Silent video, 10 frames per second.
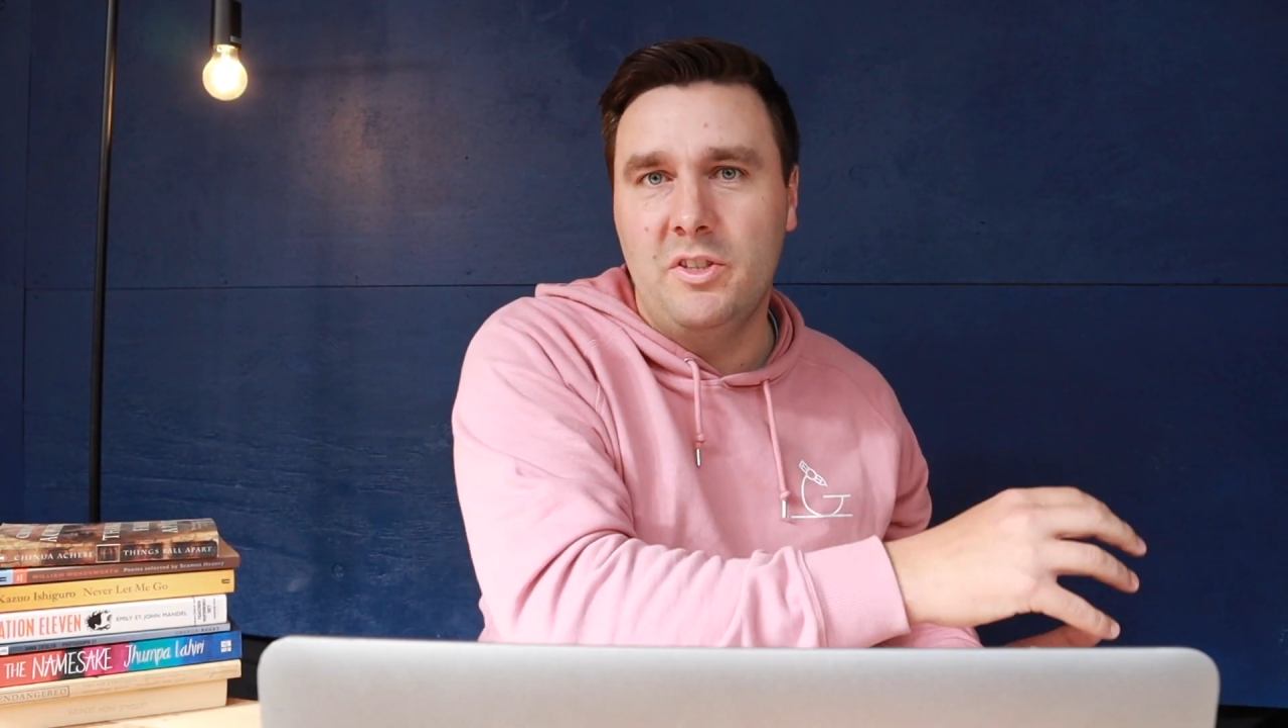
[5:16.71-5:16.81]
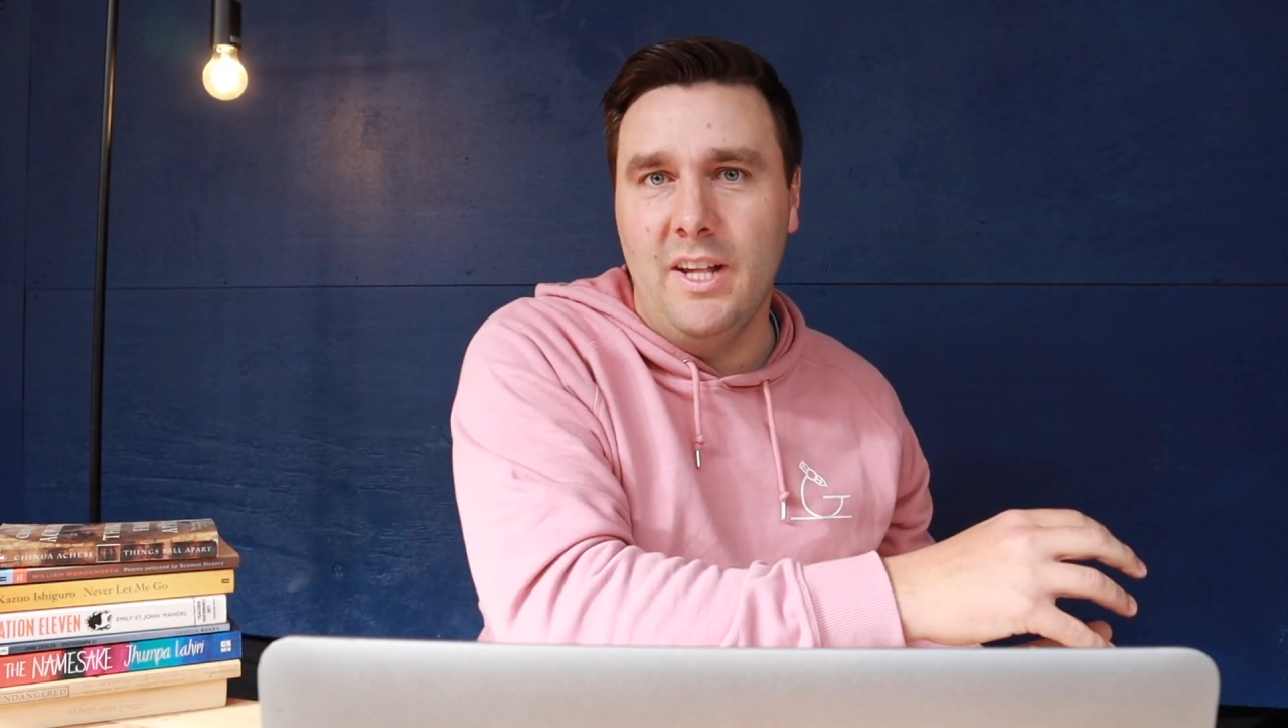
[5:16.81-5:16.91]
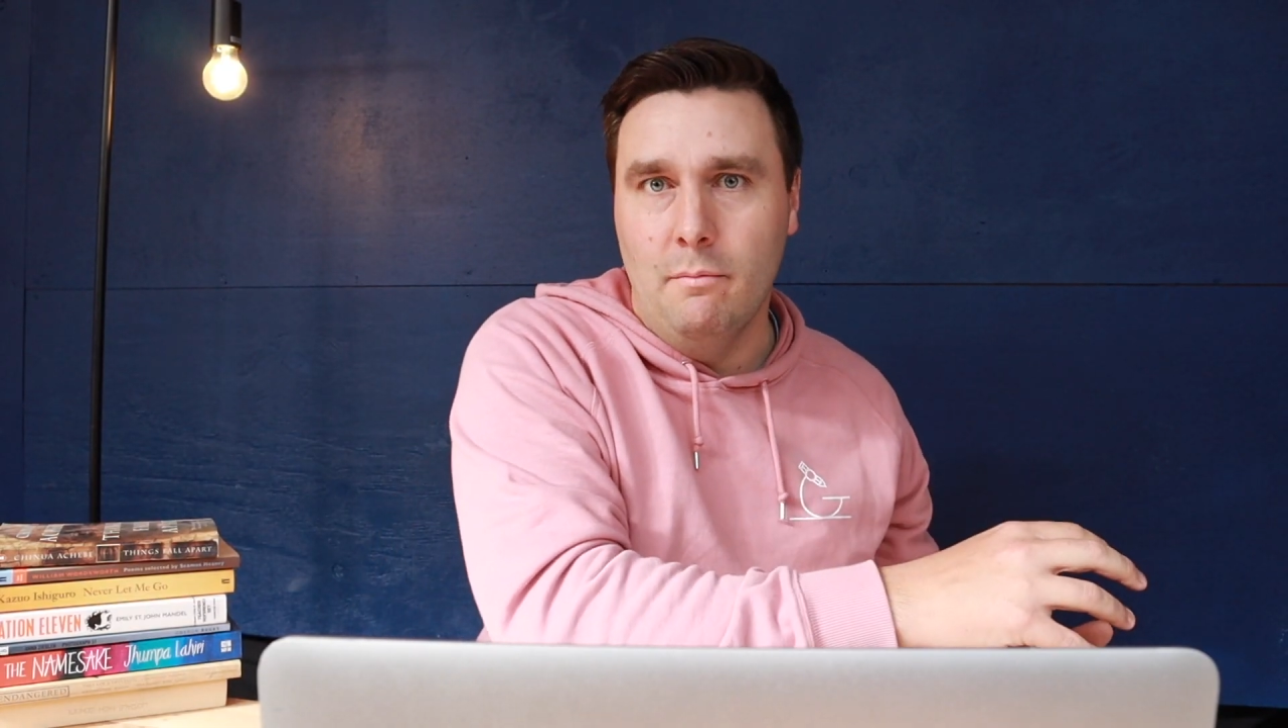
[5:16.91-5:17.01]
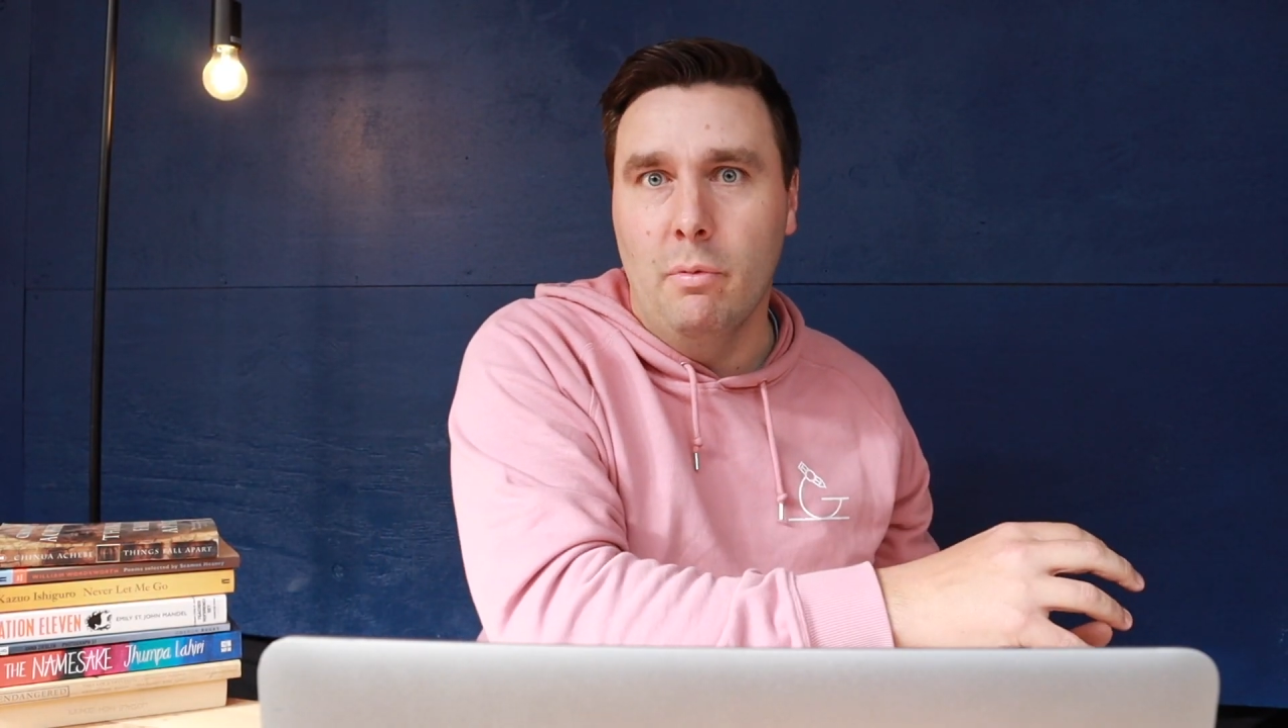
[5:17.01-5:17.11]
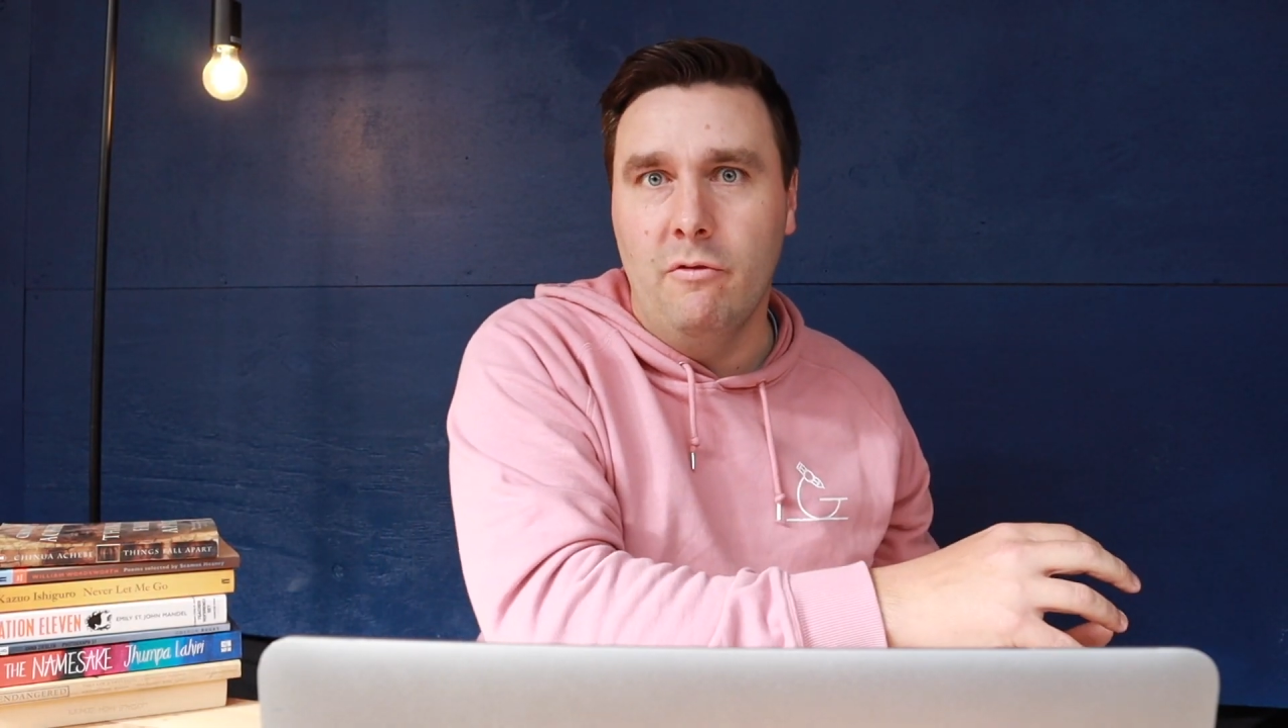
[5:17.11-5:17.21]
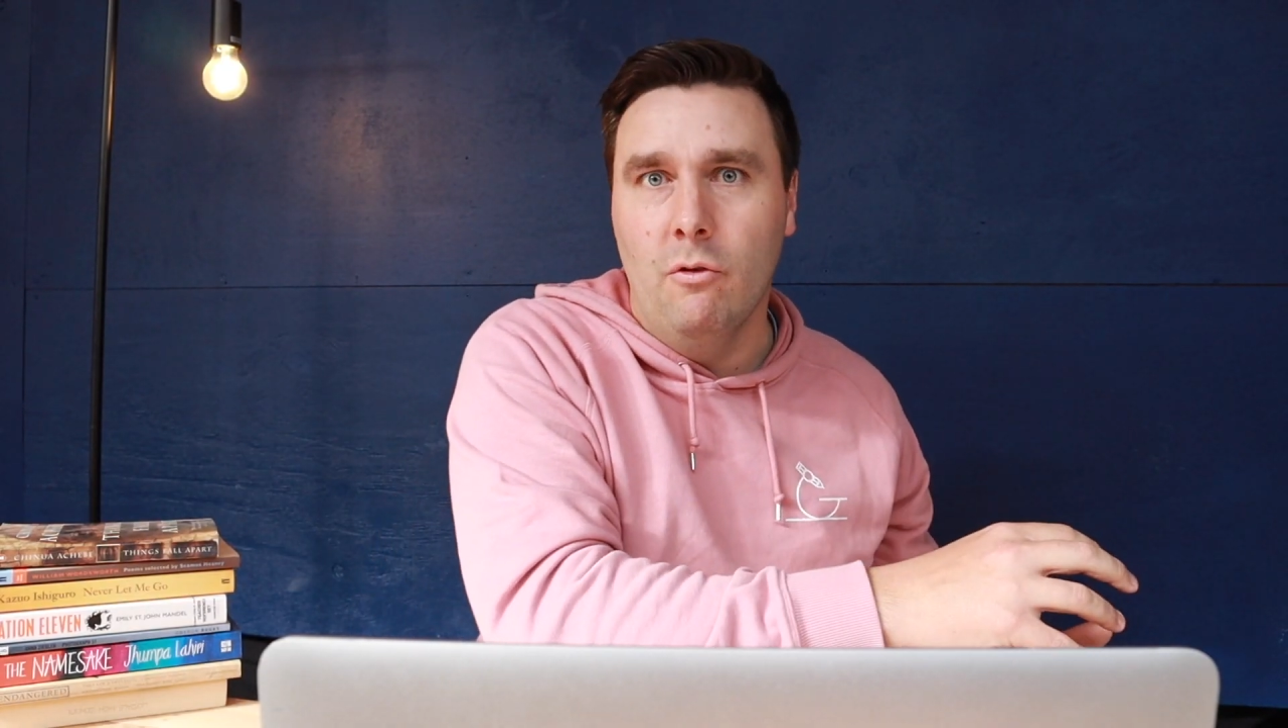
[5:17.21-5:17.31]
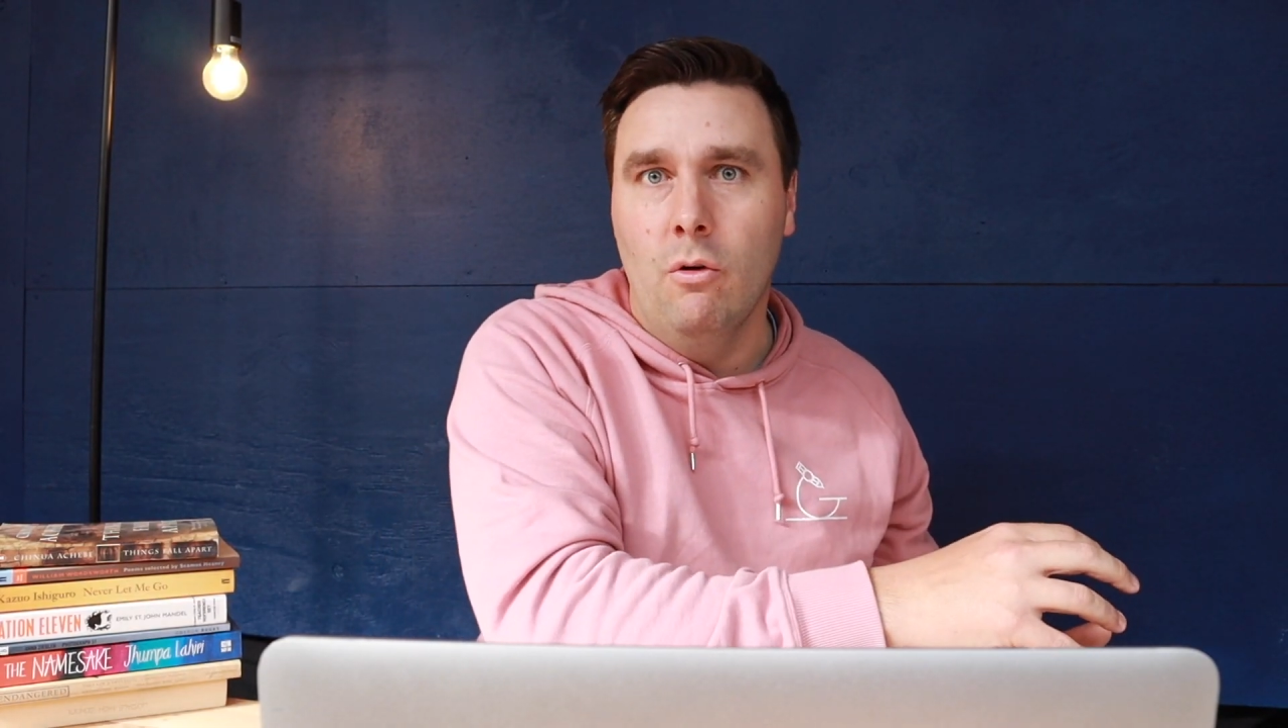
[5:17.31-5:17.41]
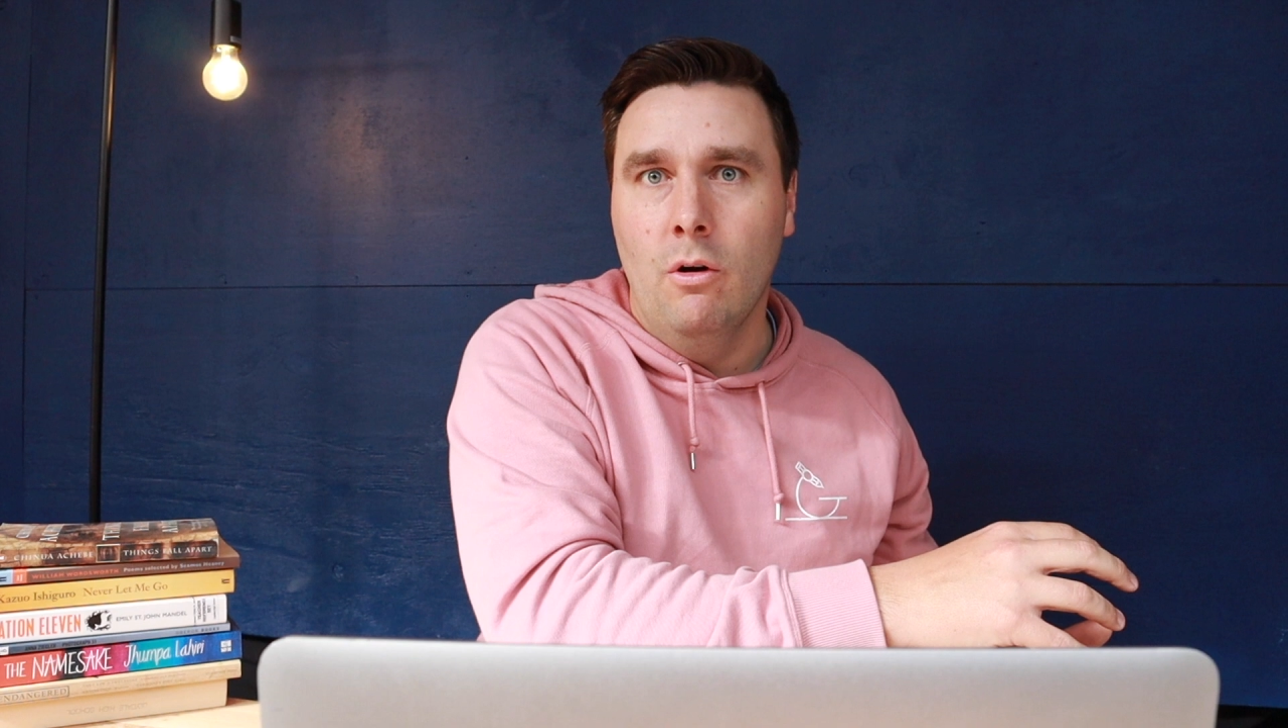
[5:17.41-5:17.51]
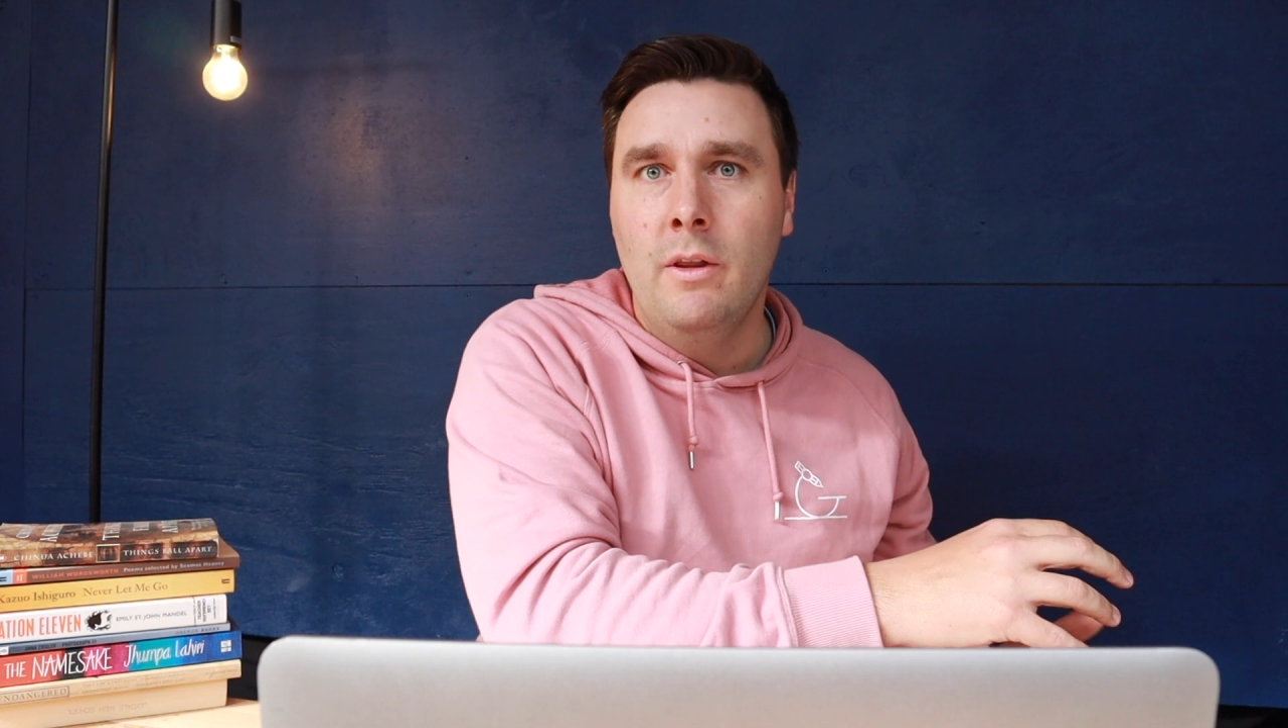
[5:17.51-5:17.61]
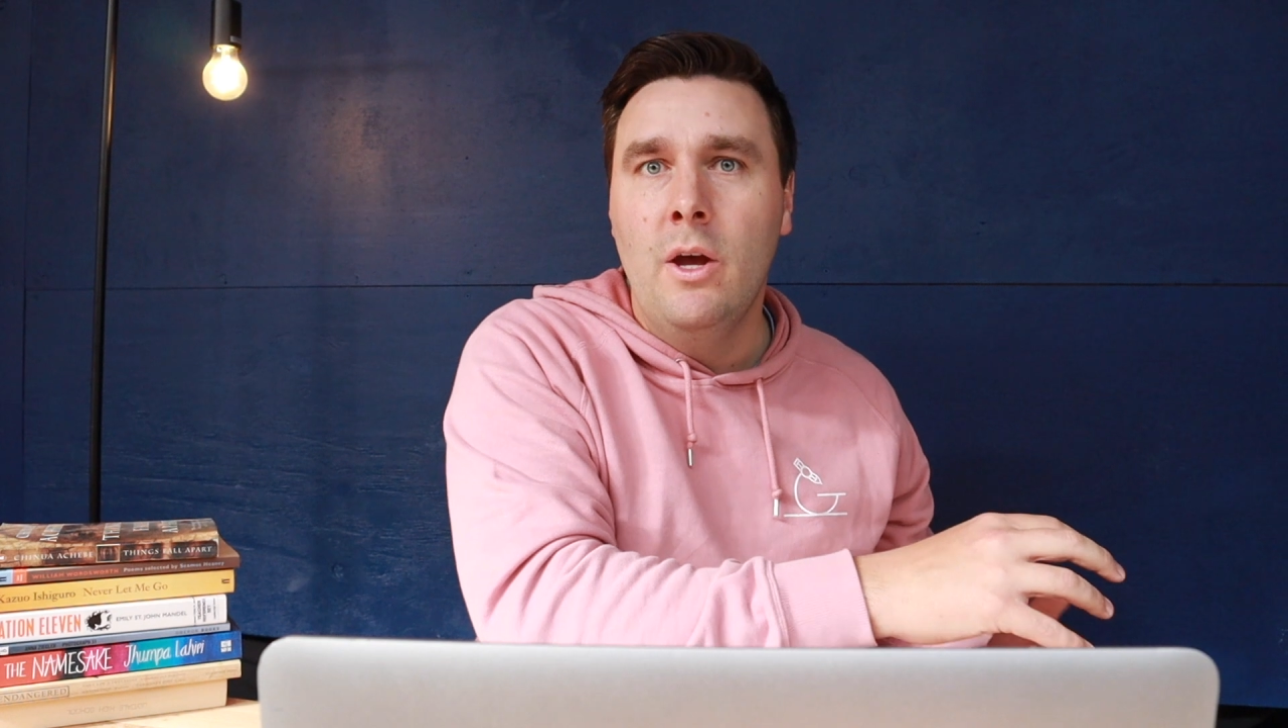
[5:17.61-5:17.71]
said
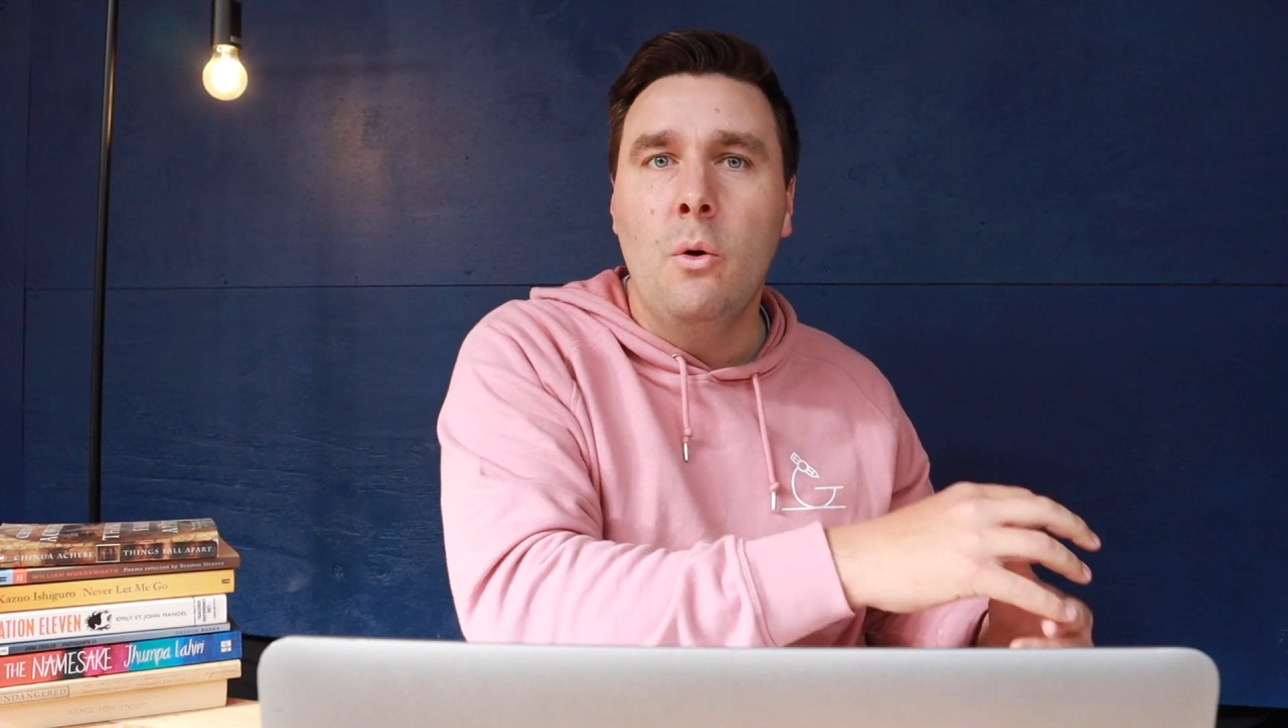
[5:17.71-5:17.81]
before.